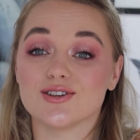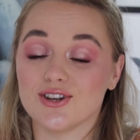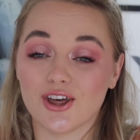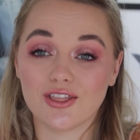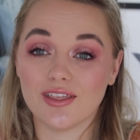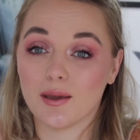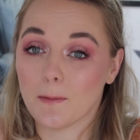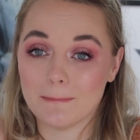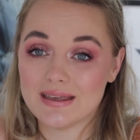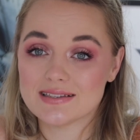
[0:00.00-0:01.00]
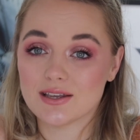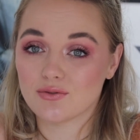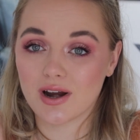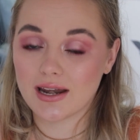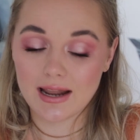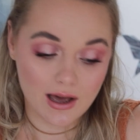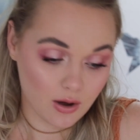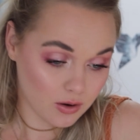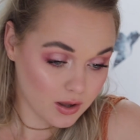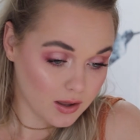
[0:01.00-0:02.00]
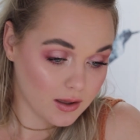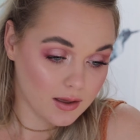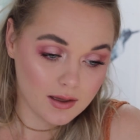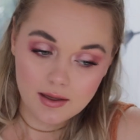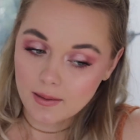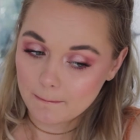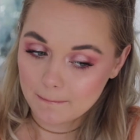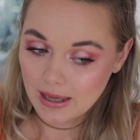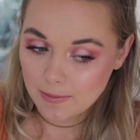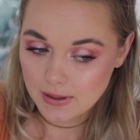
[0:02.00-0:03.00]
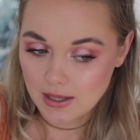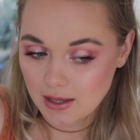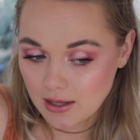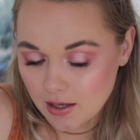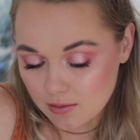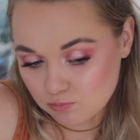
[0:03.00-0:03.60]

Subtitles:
nothing missing right now. Maybe